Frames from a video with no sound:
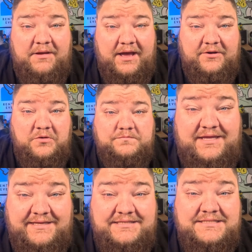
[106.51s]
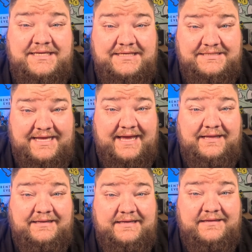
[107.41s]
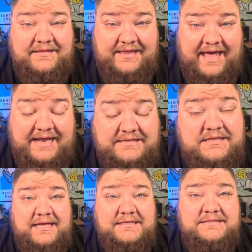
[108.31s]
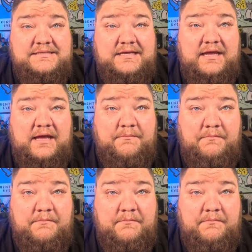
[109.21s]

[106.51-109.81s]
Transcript: model is exactly that. It's a